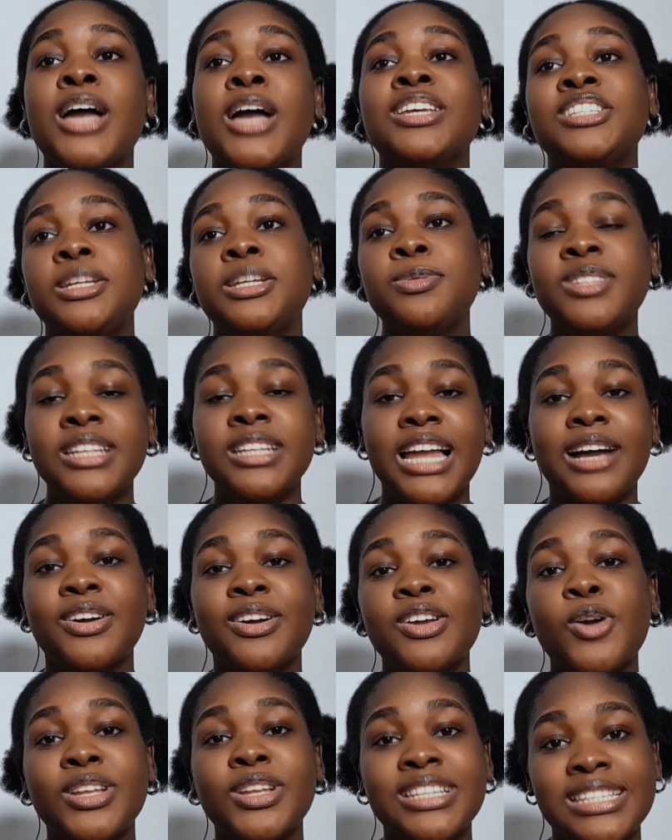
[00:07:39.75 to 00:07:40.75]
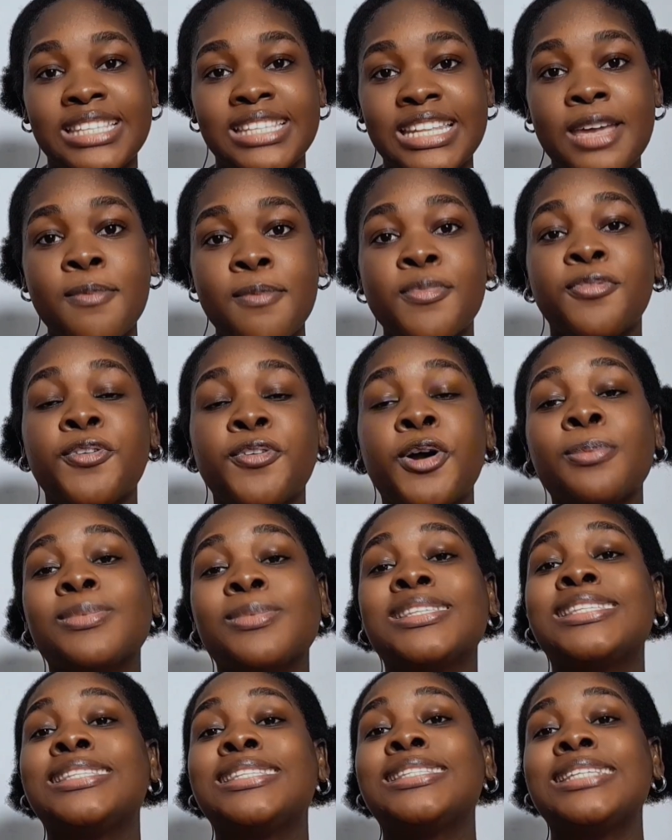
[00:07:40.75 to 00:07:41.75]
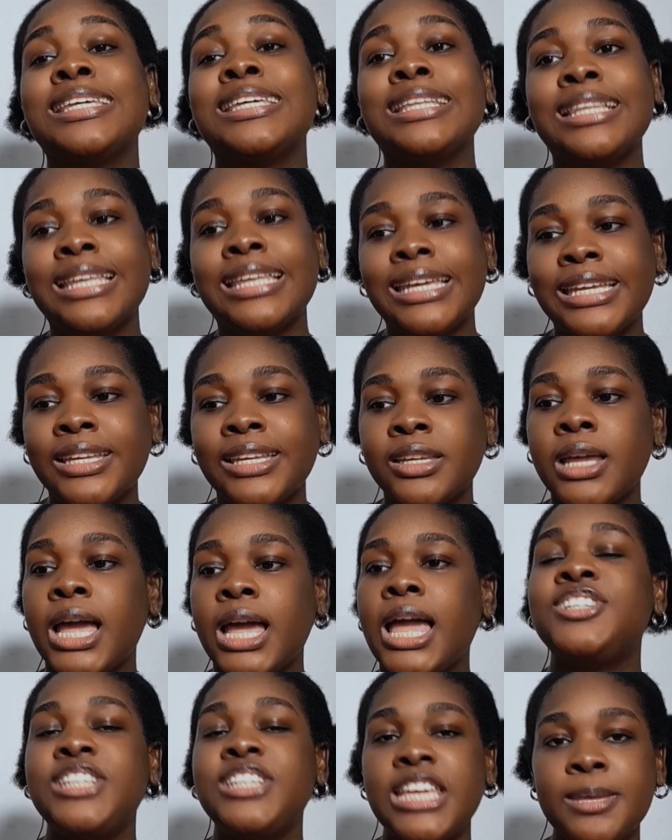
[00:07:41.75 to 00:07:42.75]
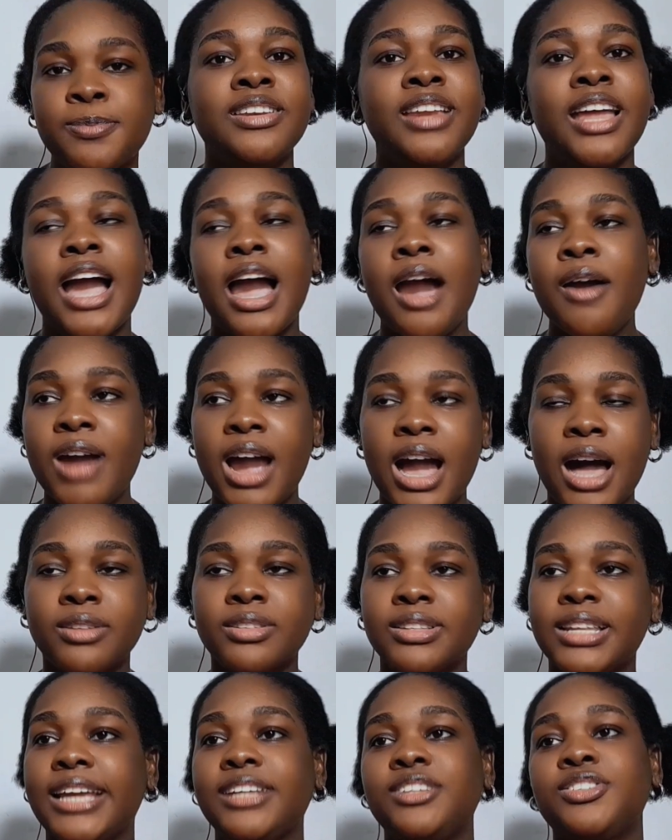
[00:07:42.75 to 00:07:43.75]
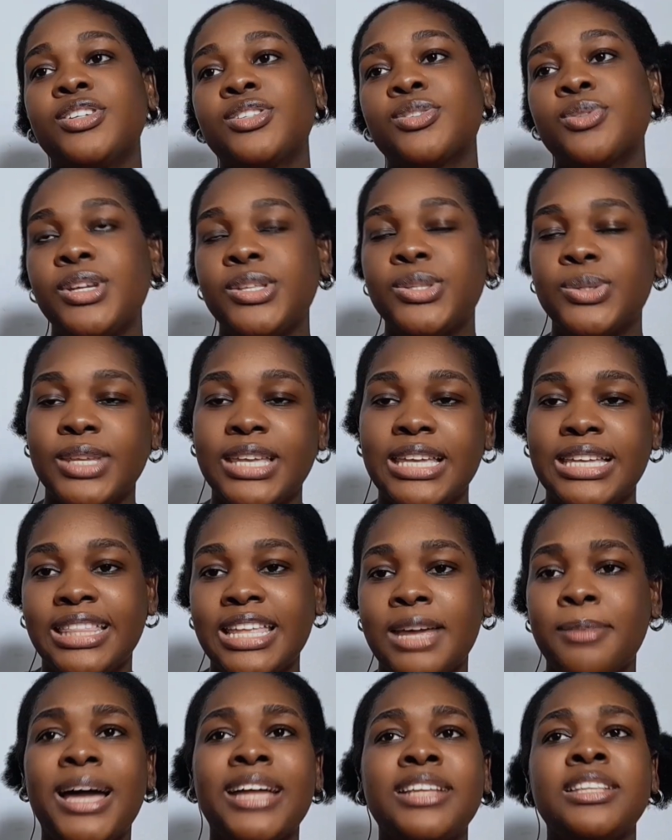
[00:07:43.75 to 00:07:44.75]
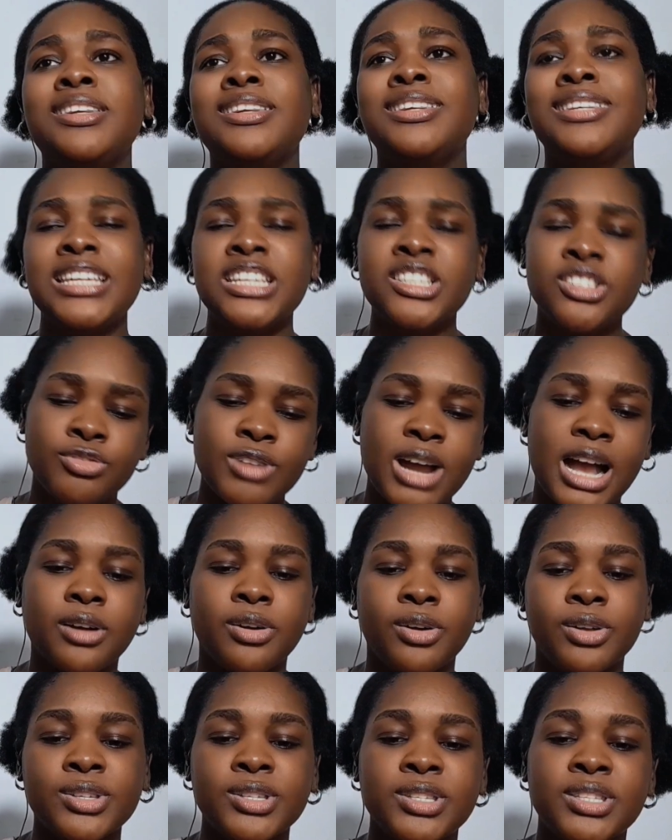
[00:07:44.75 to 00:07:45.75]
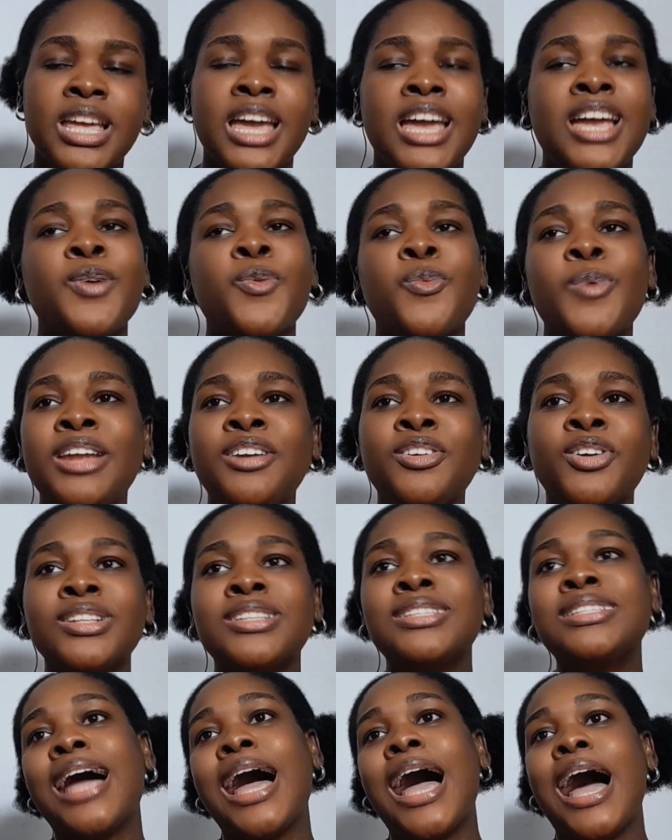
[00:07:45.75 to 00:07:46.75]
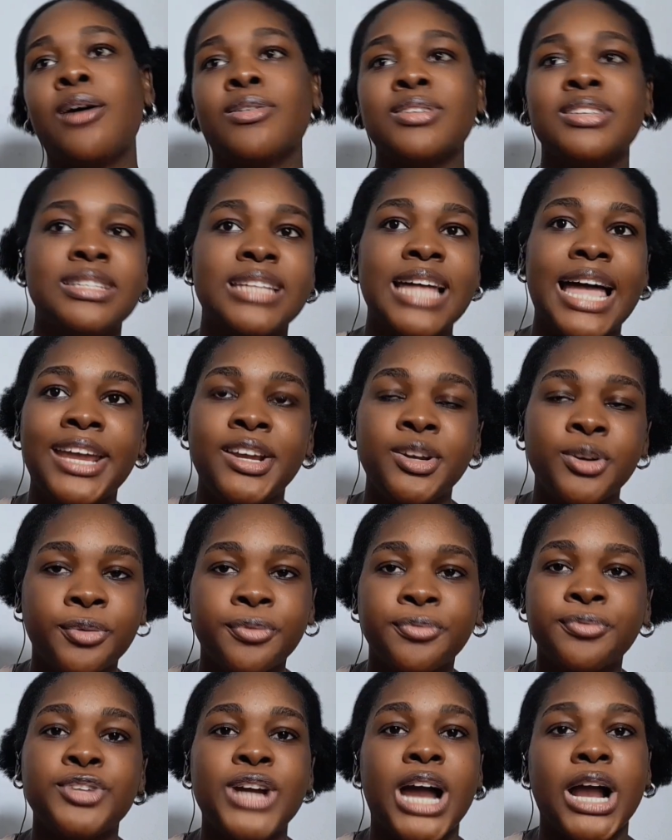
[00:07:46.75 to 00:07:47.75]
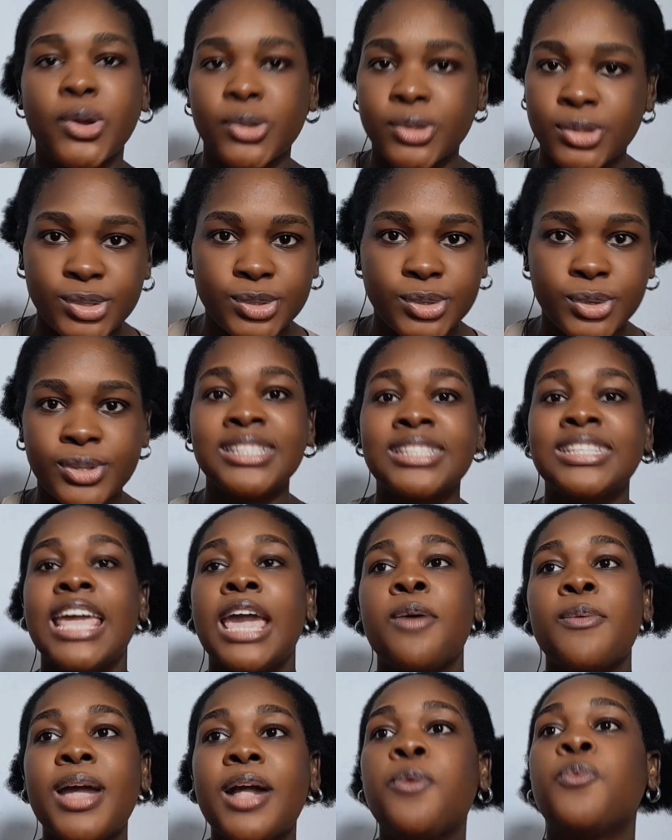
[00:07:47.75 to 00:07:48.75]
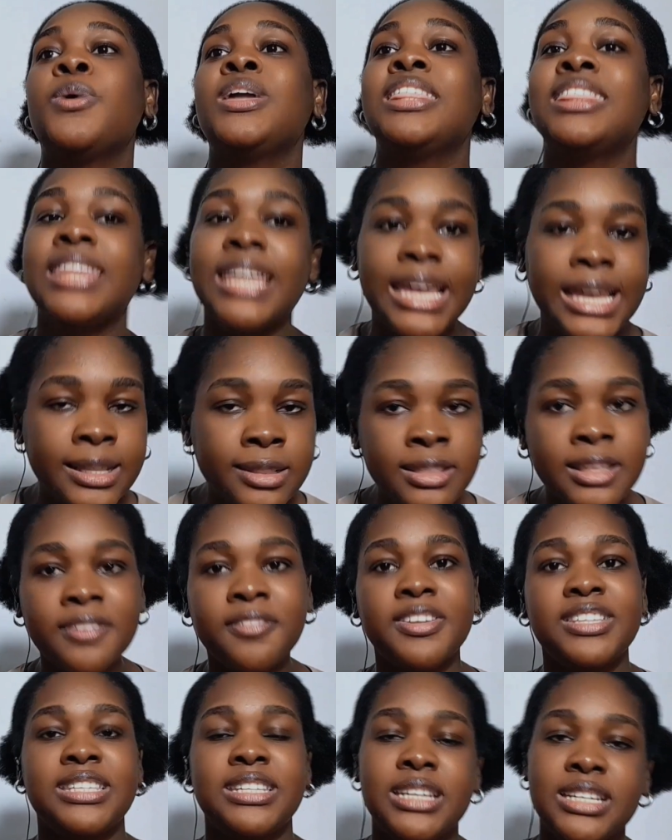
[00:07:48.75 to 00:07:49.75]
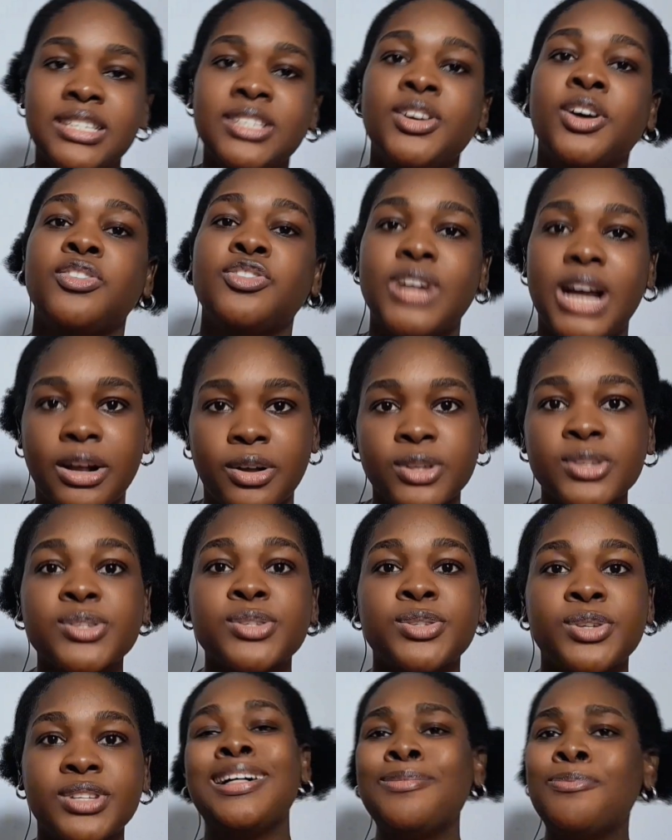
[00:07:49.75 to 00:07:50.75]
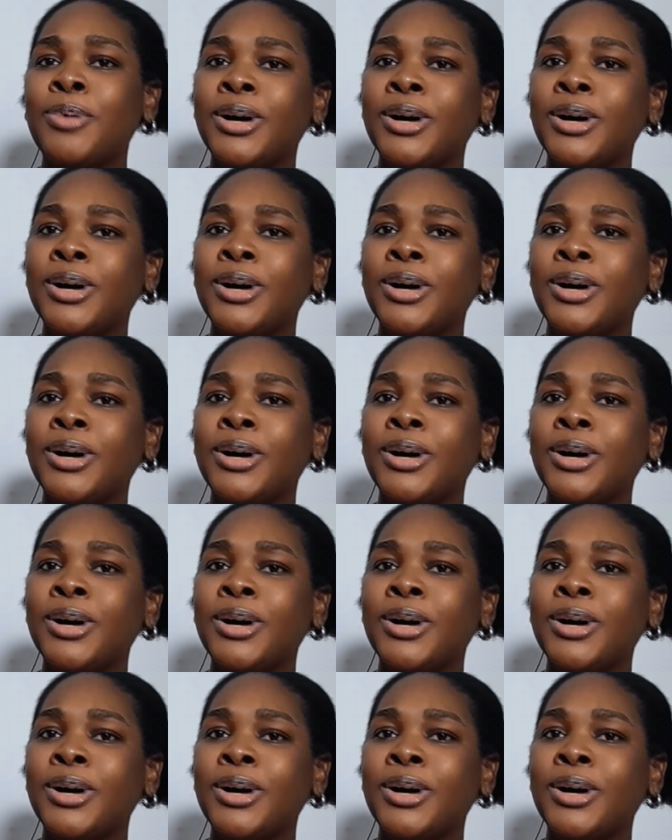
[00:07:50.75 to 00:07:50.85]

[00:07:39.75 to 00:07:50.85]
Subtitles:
Shipstealer got his name from stealing sheep around, like just going to eat them. And these dragons were not outside of Dragonstone. They were within the vicinity of Dragonstone.